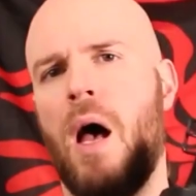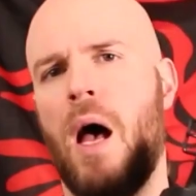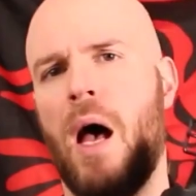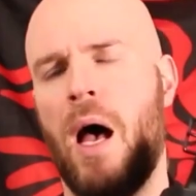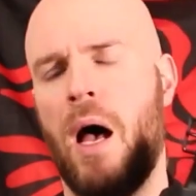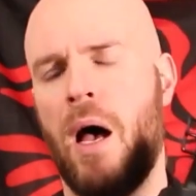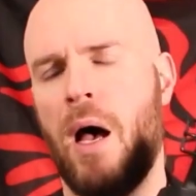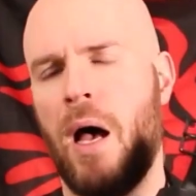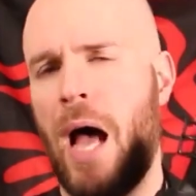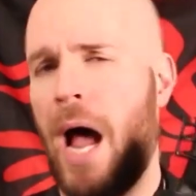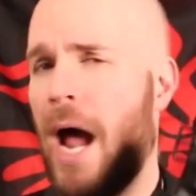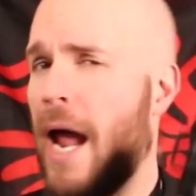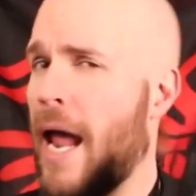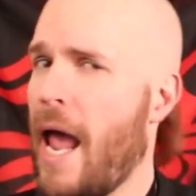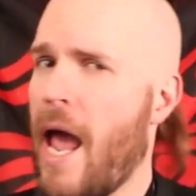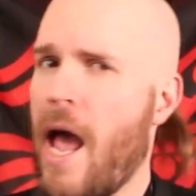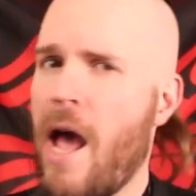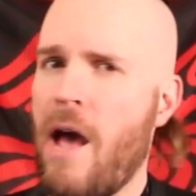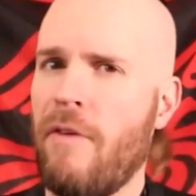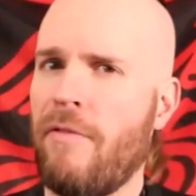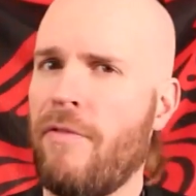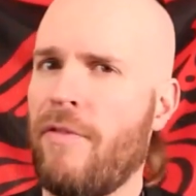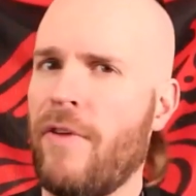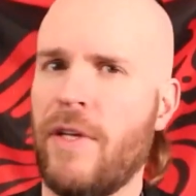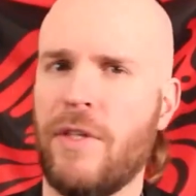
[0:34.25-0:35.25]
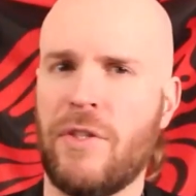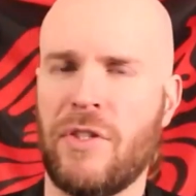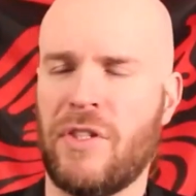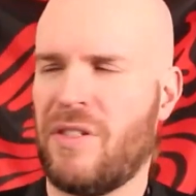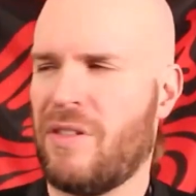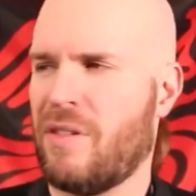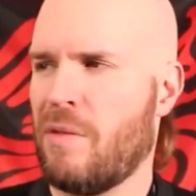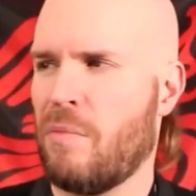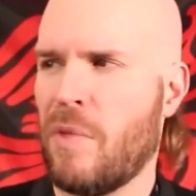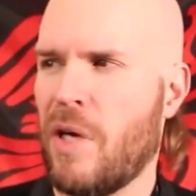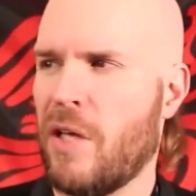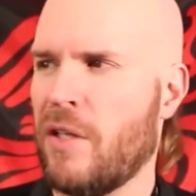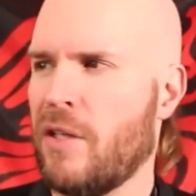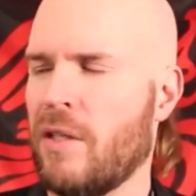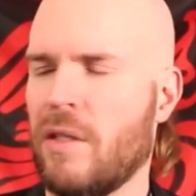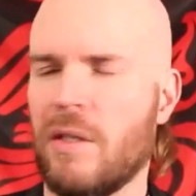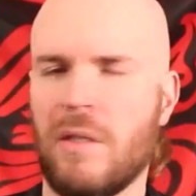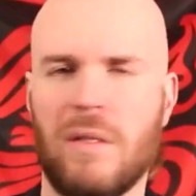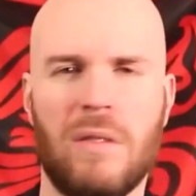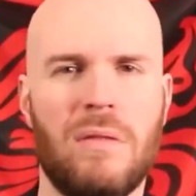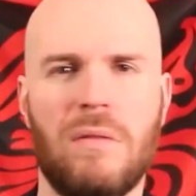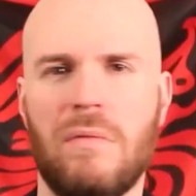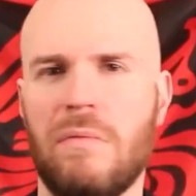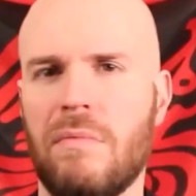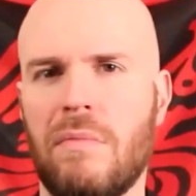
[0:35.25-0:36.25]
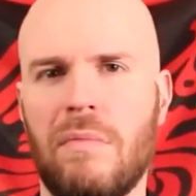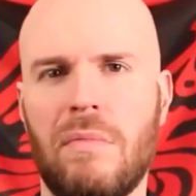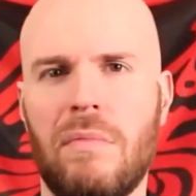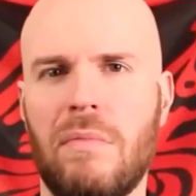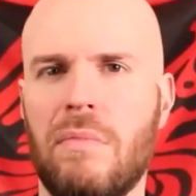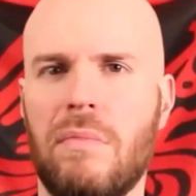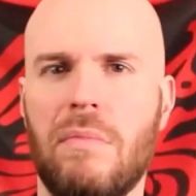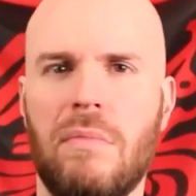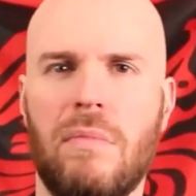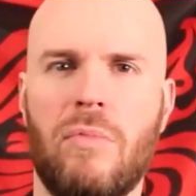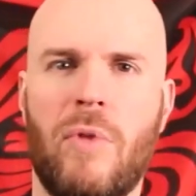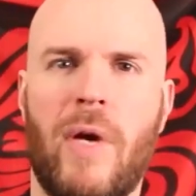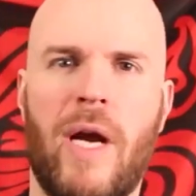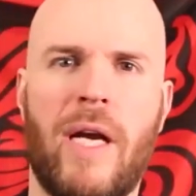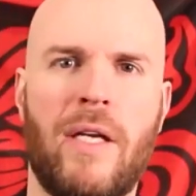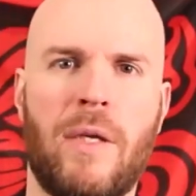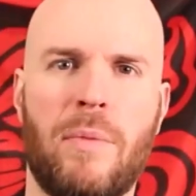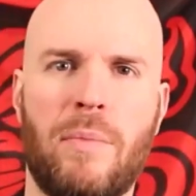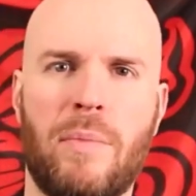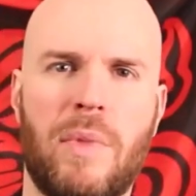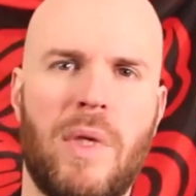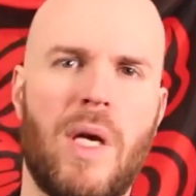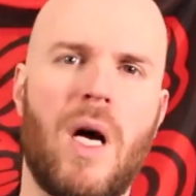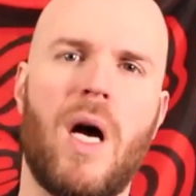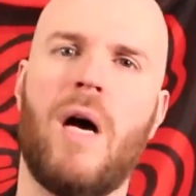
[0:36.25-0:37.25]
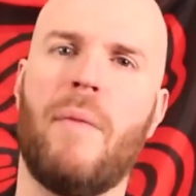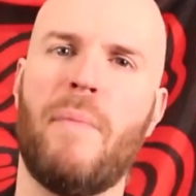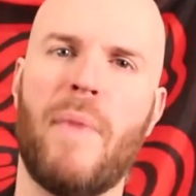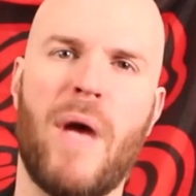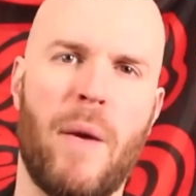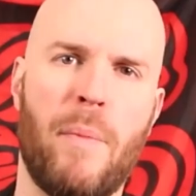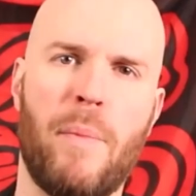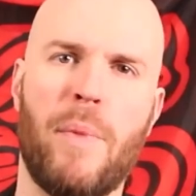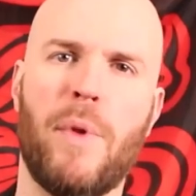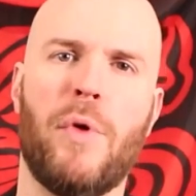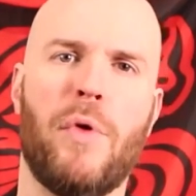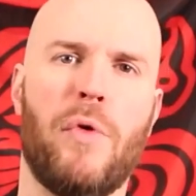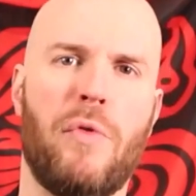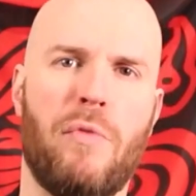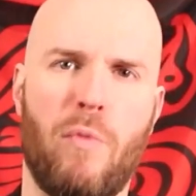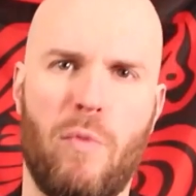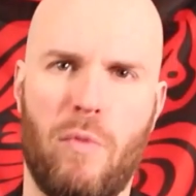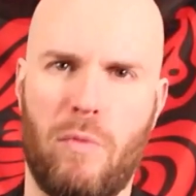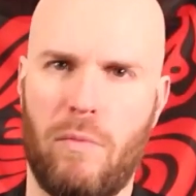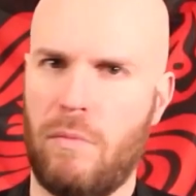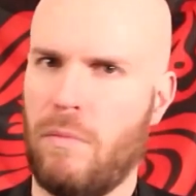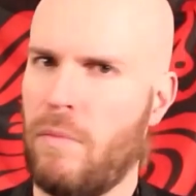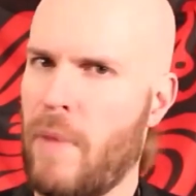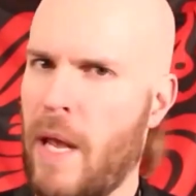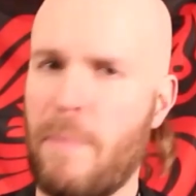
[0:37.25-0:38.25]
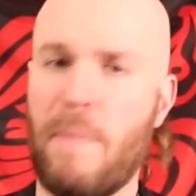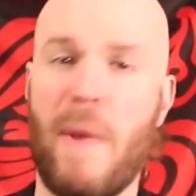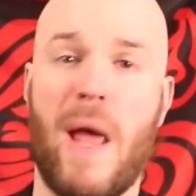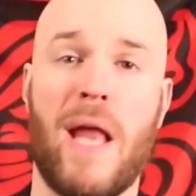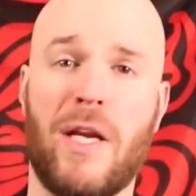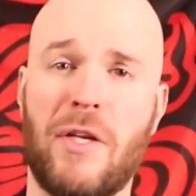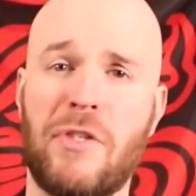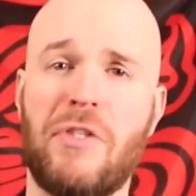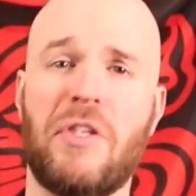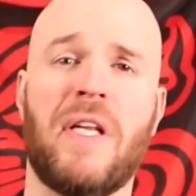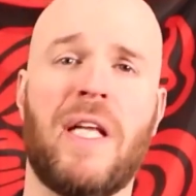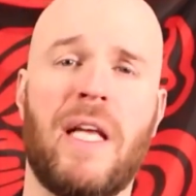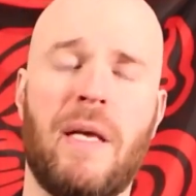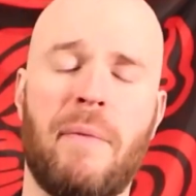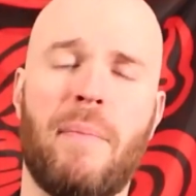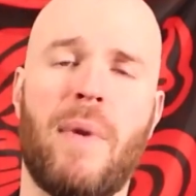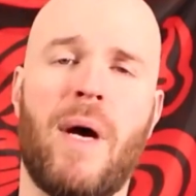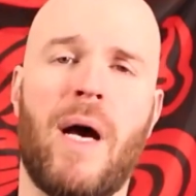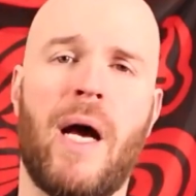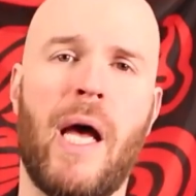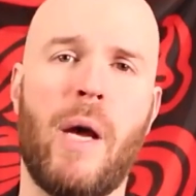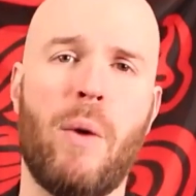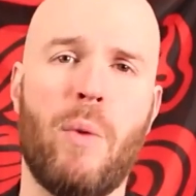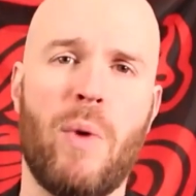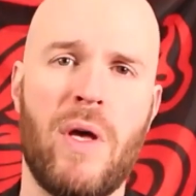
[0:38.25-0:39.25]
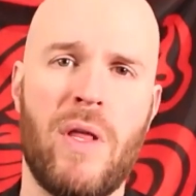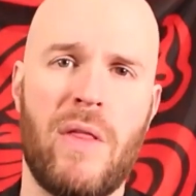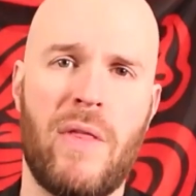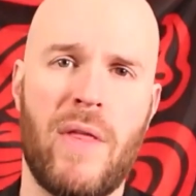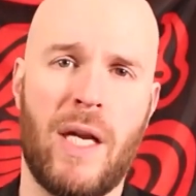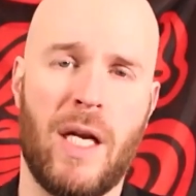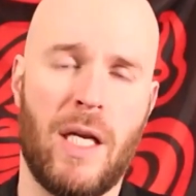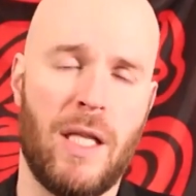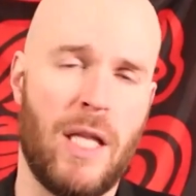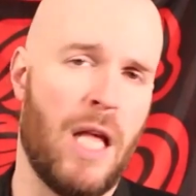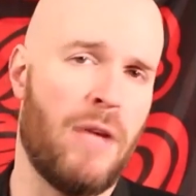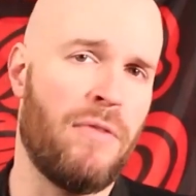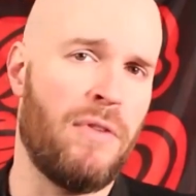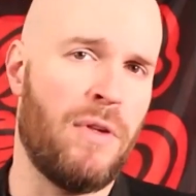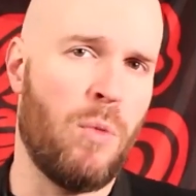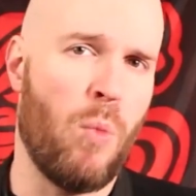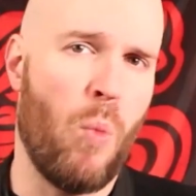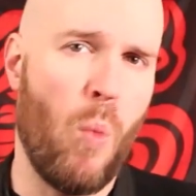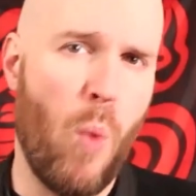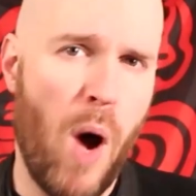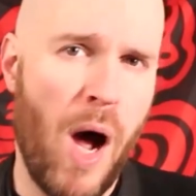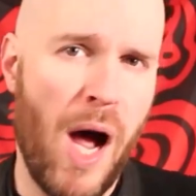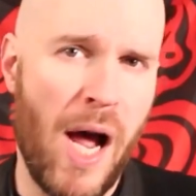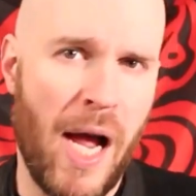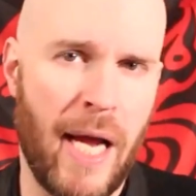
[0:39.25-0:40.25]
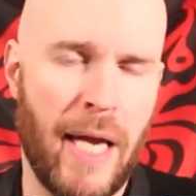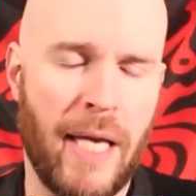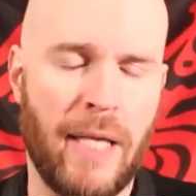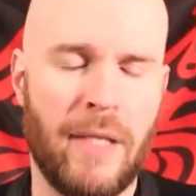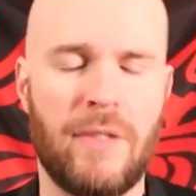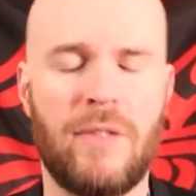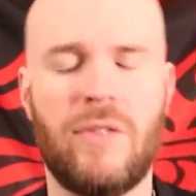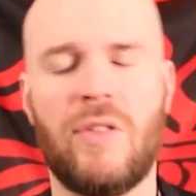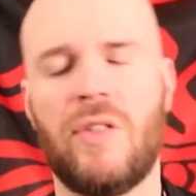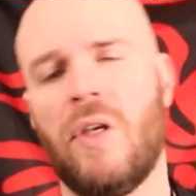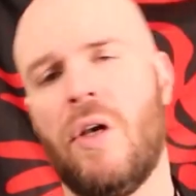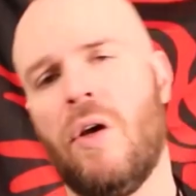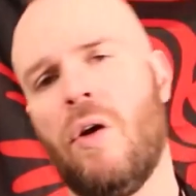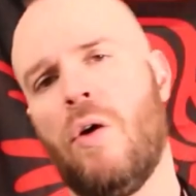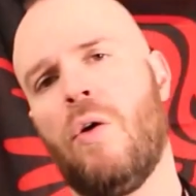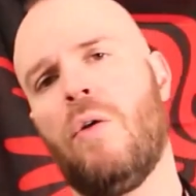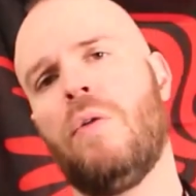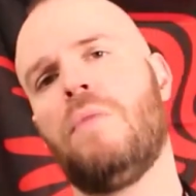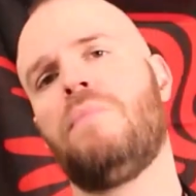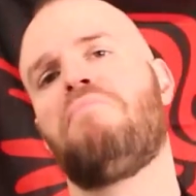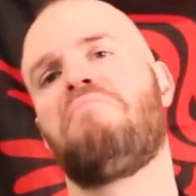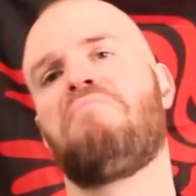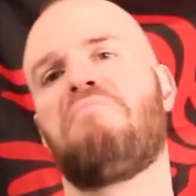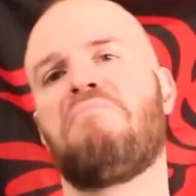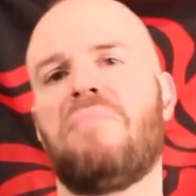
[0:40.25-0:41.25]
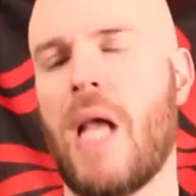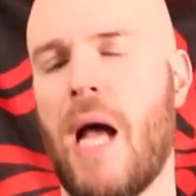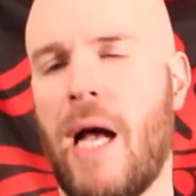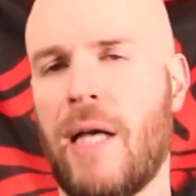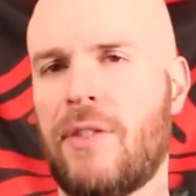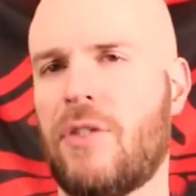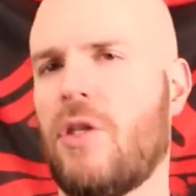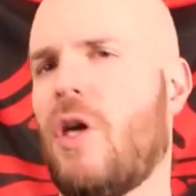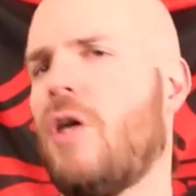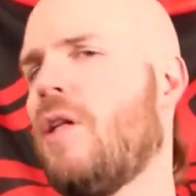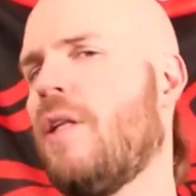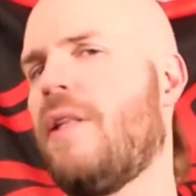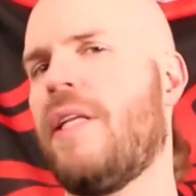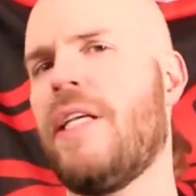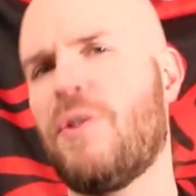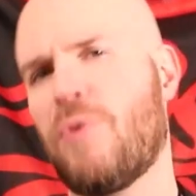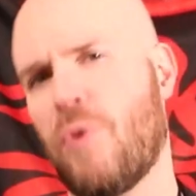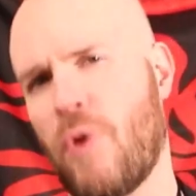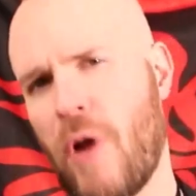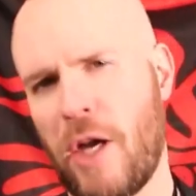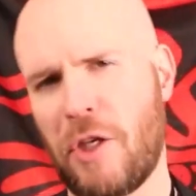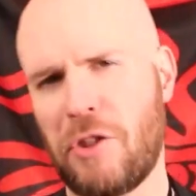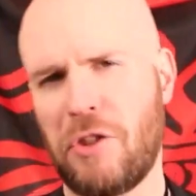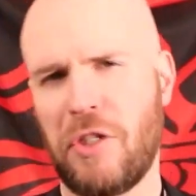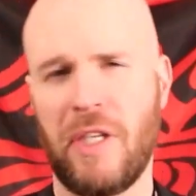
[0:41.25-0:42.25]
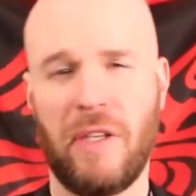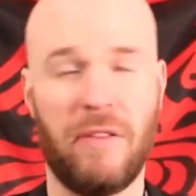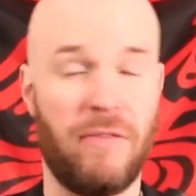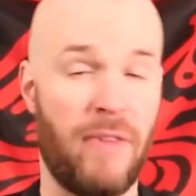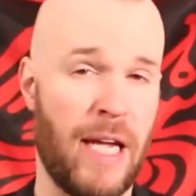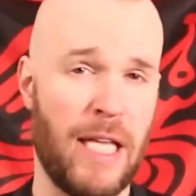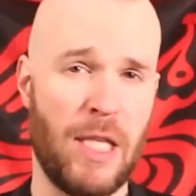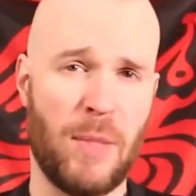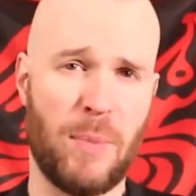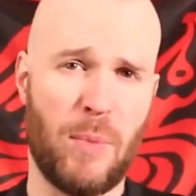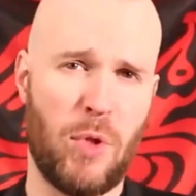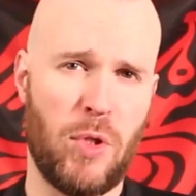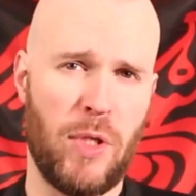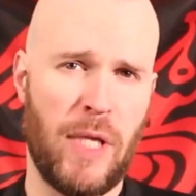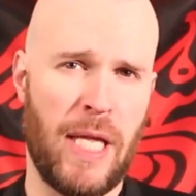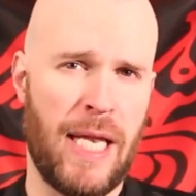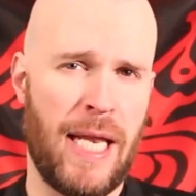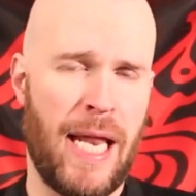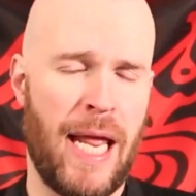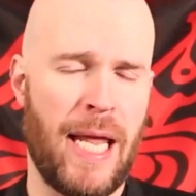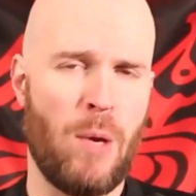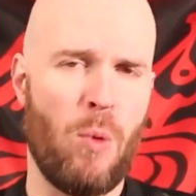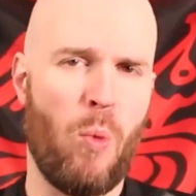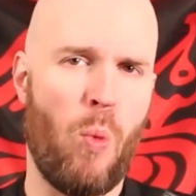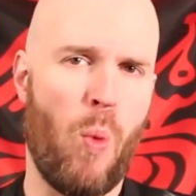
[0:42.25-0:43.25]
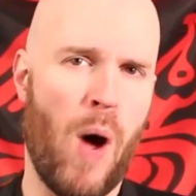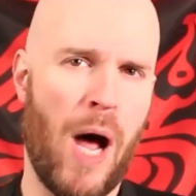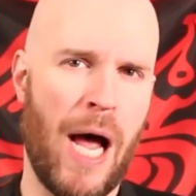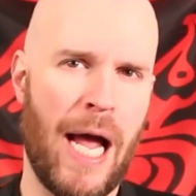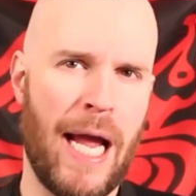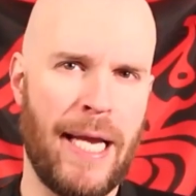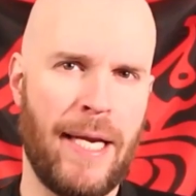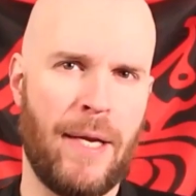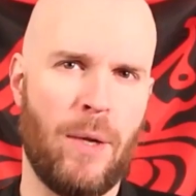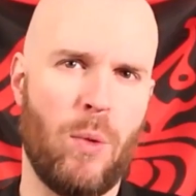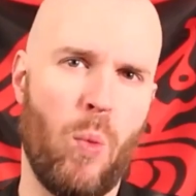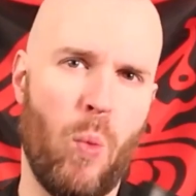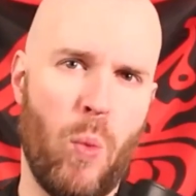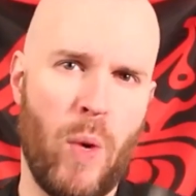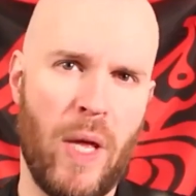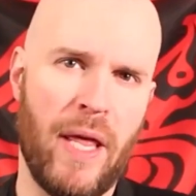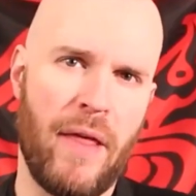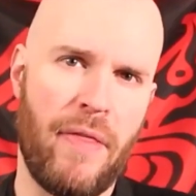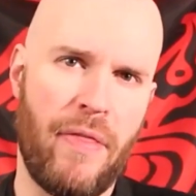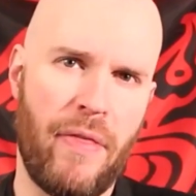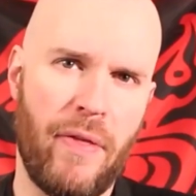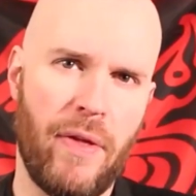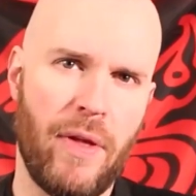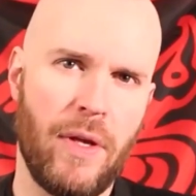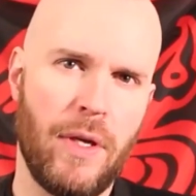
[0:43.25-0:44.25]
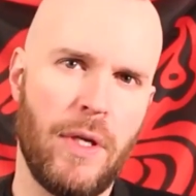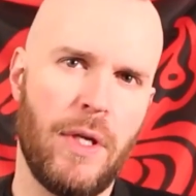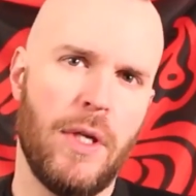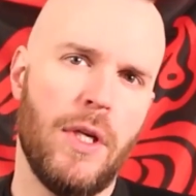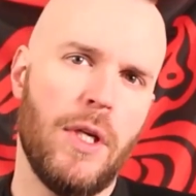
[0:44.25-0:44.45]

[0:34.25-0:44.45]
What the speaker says: I have, in just some other random combat boot, managed to get by with an 11 wide. So I saw that these were actually available in a wide width.